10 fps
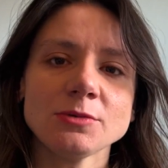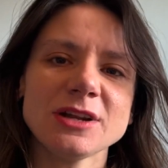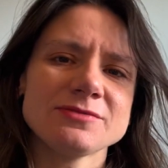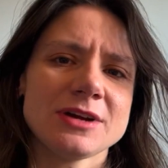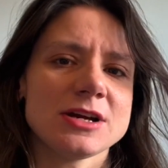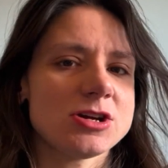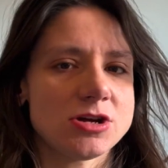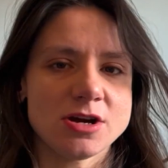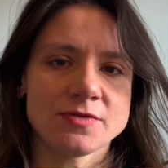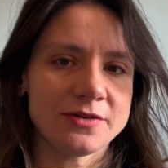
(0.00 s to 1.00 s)
Well,
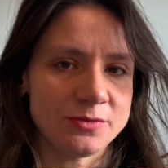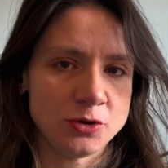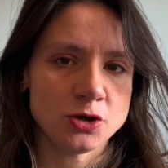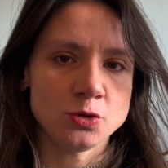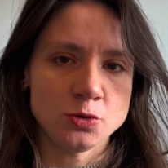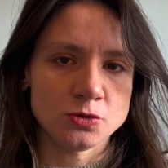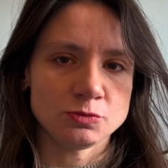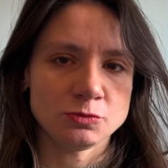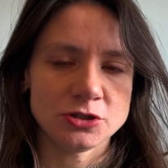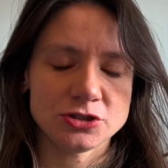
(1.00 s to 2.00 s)
I have a book called
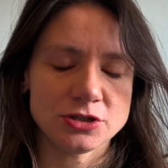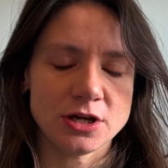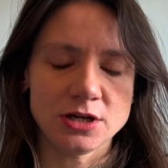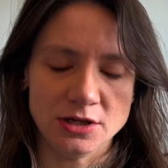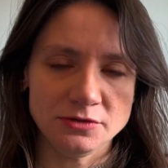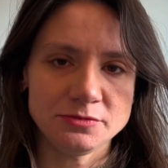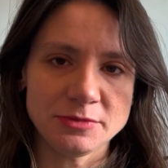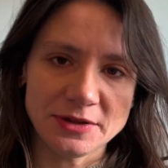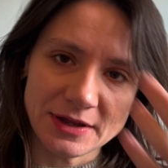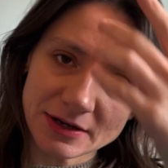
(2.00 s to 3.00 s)
which I love,
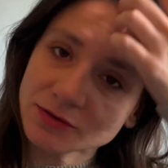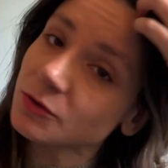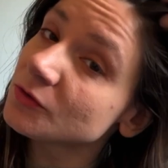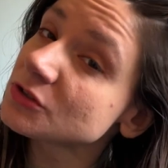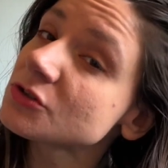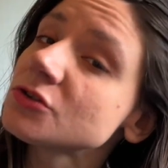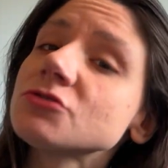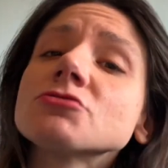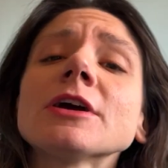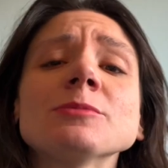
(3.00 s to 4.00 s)
but then I've got all these
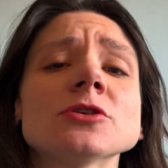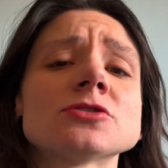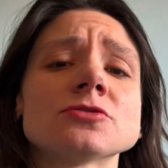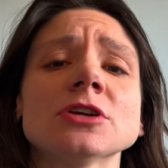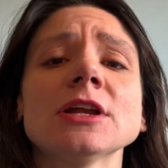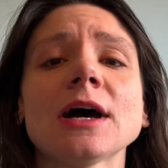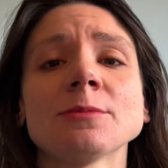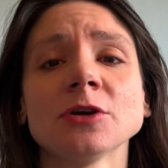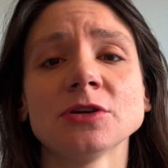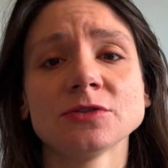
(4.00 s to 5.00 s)
great books to read
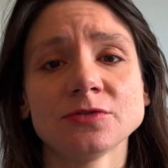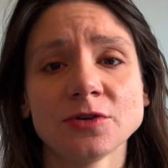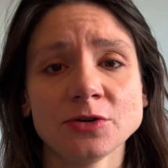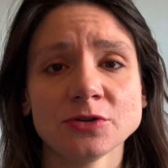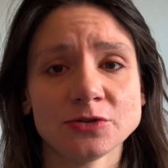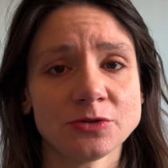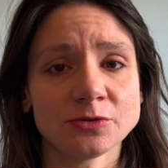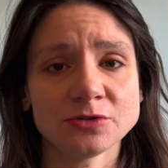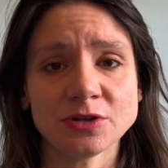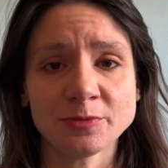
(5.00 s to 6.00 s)
and we're going to focus
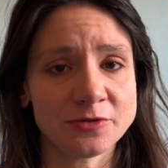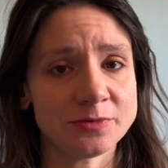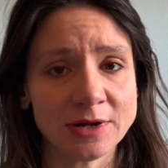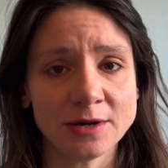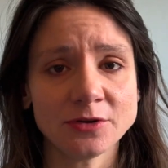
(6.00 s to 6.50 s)
on some of them now.